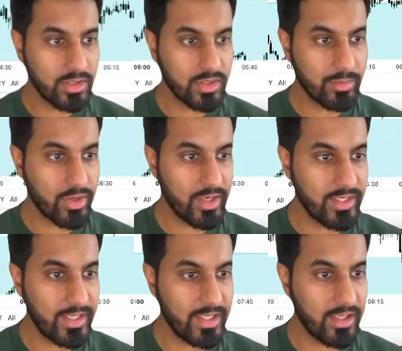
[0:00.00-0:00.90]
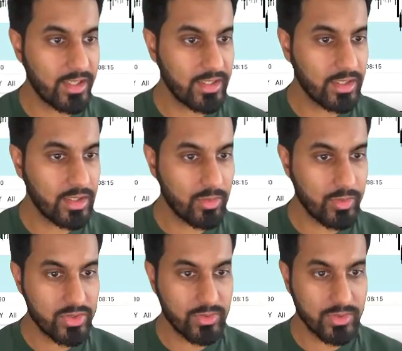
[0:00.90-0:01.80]
the prior daily high,
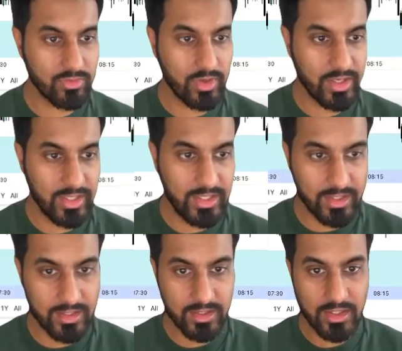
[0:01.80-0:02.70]
which was right here.